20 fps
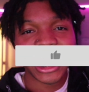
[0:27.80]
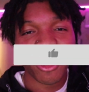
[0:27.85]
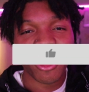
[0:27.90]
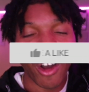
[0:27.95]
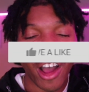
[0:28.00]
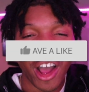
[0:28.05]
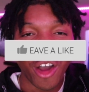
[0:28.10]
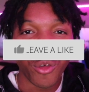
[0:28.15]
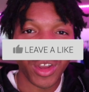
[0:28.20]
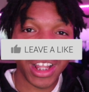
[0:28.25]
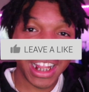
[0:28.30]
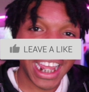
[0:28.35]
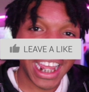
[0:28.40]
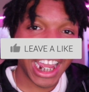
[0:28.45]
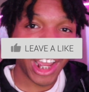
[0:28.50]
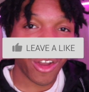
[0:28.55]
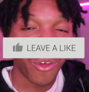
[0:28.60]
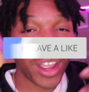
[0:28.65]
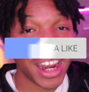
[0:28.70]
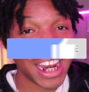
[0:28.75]
Squad? We
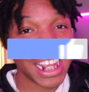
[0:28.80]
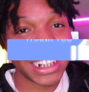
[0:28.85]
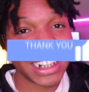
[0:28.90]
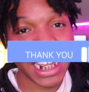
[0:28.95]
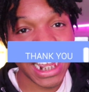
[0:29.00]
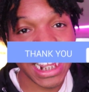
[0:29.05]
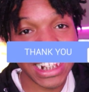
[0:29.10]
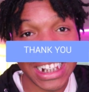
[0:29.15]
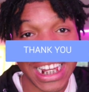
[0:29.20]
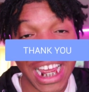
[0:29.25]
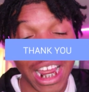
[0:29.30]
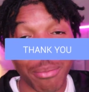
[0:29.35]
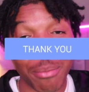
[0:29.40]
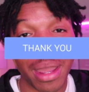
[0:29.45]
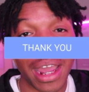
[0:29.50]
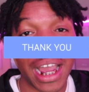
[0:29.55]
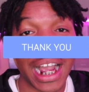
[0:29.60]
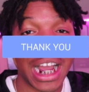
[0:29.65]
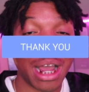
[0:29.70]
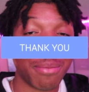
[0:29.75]
lit, we in the city tonight,
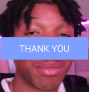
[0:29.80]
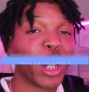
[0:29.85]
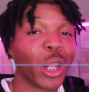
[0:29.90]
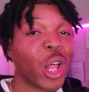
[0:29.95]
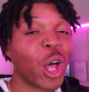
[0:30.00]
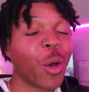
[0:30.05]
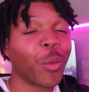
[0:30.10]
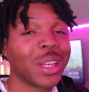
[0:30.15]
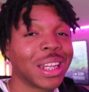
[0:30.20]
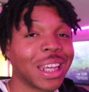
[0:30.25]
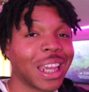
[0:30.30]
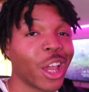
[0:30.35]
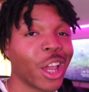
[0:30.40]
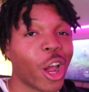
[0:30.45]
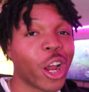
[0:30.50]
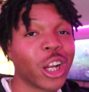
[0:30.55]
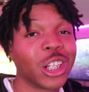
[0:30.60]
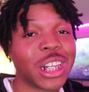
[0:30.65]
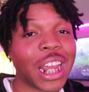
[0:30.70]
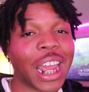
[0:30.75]
man. Come along with the kid
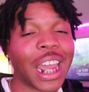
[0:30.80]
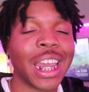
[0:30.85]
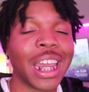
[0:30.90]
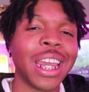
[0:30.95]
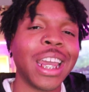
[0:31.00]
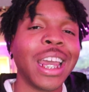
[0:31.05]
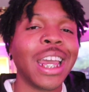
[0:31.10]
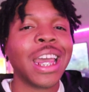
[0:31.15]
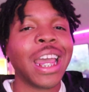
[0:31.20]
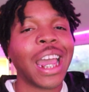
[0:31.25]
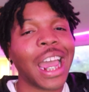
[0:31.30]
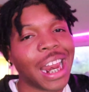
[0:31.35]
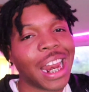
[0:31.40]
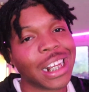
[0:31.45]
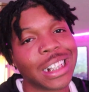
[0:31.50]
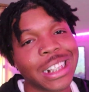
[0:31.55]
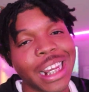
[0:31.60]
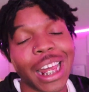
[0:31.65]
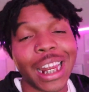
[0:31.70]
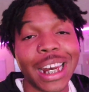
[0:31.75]
RJ, and
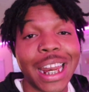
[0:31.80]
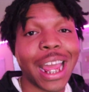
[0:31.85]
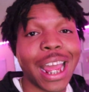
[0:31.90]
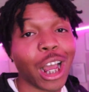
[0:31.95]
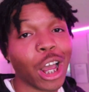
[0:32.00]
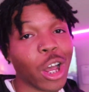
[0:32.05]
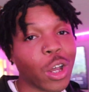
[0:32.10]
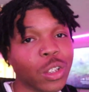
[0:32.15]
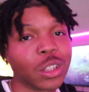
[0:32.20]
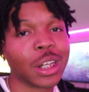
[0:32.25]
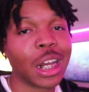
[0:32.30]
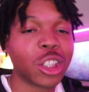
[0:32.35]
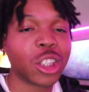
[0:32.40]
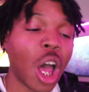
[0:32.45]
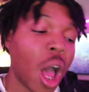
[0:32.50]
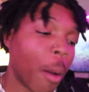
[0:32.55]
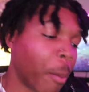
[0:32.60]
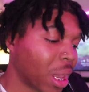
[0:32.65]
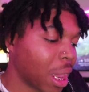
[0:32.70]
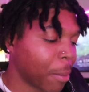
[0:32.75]
let's see how the day goes. That's
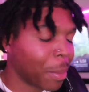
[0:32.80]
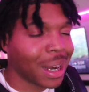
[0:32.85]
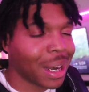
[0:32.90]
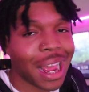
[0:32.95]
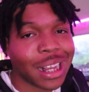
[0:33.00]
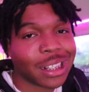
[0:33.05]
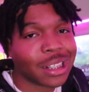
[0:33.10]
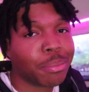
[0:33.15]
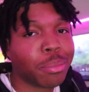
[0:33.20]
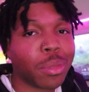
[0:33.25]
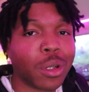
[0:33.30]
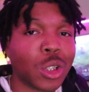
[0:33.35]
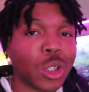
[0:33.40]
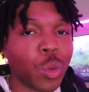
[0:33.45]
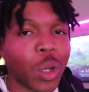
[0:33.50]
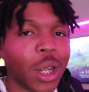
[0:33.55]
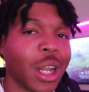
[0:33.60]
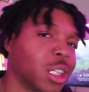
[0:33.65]
all, I'm gonna keep it nice, simple, and sweet.